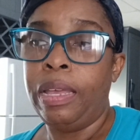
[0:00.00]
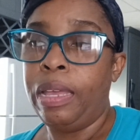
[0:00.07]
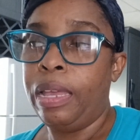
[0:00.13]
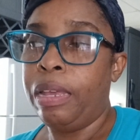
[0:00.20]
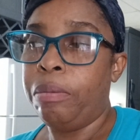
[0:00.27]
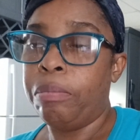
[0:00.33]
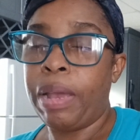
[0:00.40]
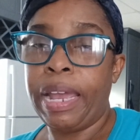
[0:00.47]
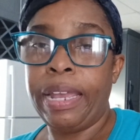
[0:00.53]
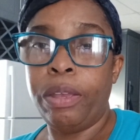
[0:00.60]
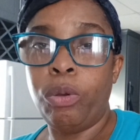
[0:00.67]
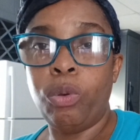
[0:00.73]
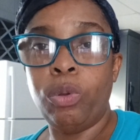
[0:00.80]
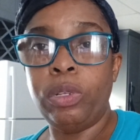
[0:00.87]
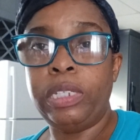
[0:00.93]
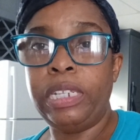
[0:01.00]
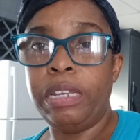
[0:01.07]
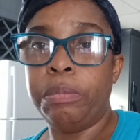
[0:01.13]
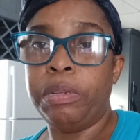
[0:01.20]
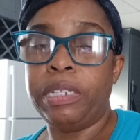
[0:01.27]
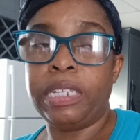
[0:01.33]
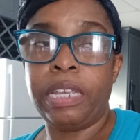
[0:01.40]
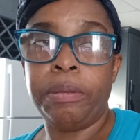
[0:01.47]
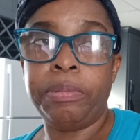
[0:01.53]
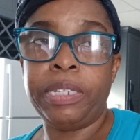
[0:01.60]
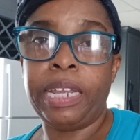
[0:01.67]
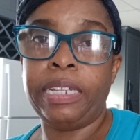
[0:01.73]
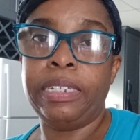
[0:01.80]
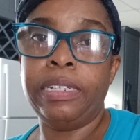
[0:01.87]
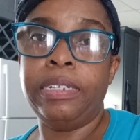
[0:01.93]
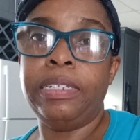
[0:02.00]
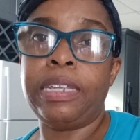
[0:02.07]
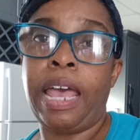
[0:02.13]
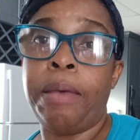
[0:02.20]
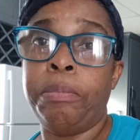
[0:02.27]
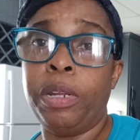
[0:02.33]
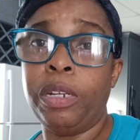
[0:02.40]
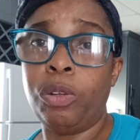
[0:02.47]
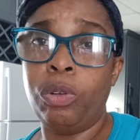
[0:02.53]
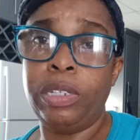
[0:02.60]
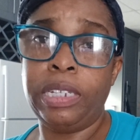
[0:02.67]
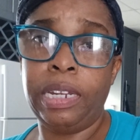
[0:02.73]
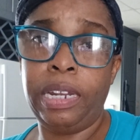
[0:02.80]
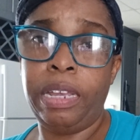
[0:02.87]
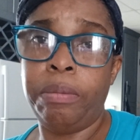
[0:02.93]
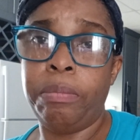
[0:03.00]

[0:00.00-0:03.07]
in my whole tablescape settings. I'm not going to lay